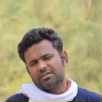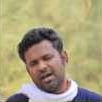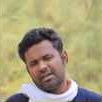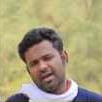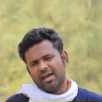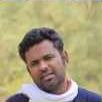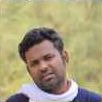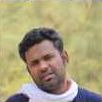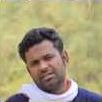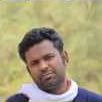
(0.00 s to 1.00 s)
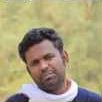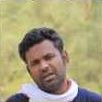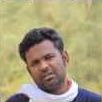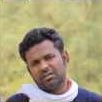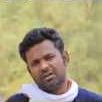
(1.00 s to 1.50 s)
That has
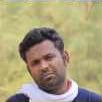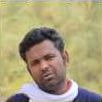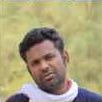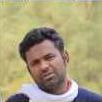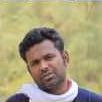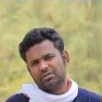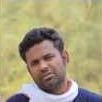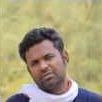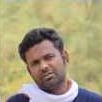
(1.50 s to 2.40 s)
dissipated almost.